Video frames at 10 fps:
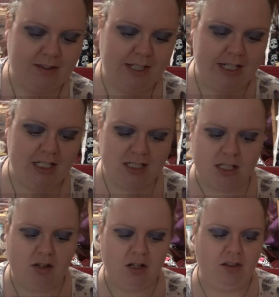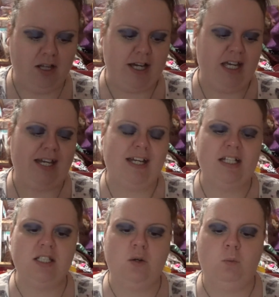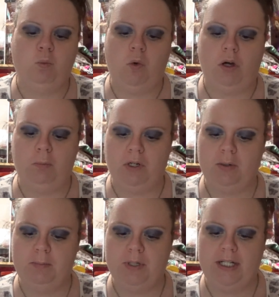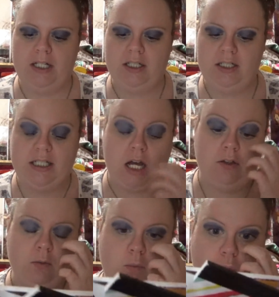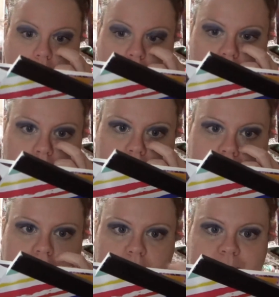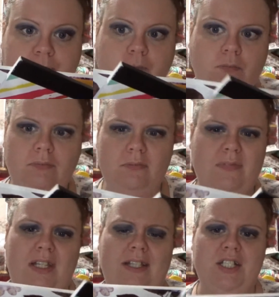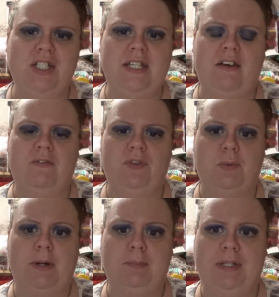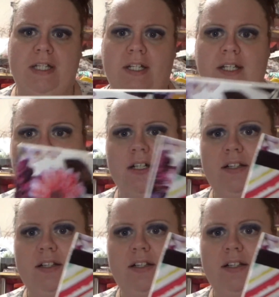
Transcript: these are like, I guess they're Walmart brand. Yeah, they're Walmart brand. They just have, they're by Pen and Gear, and